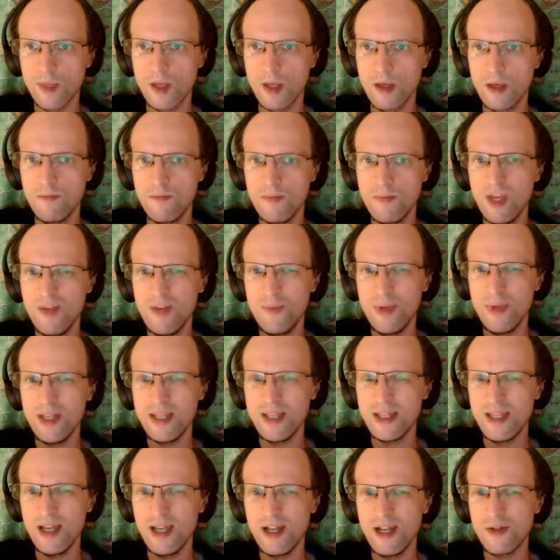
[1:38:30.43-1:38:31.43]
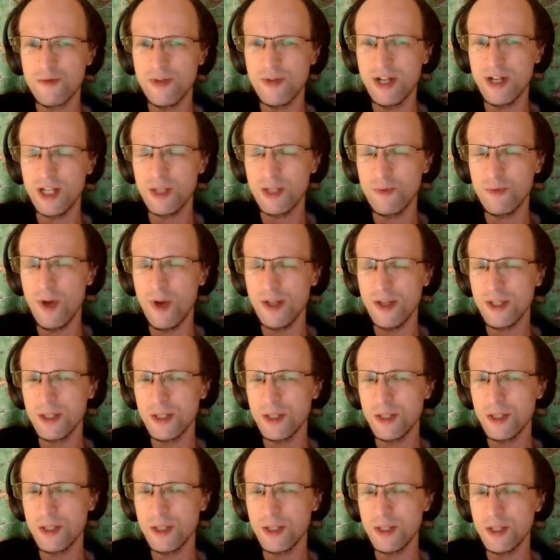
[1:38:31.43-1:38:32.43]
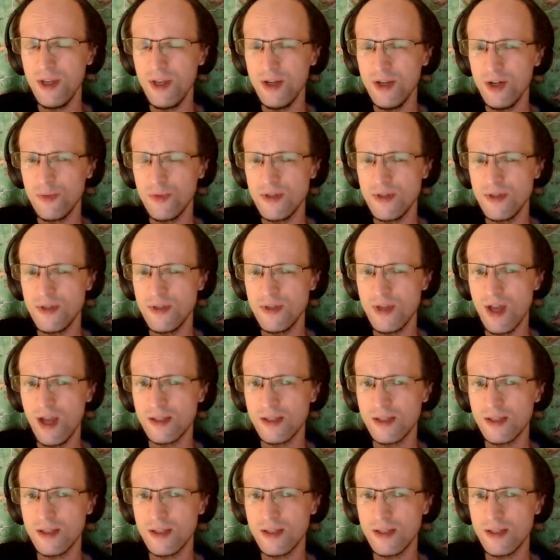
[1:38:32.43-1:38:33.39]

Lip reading: Maybe instead red is wanting to go here, but that...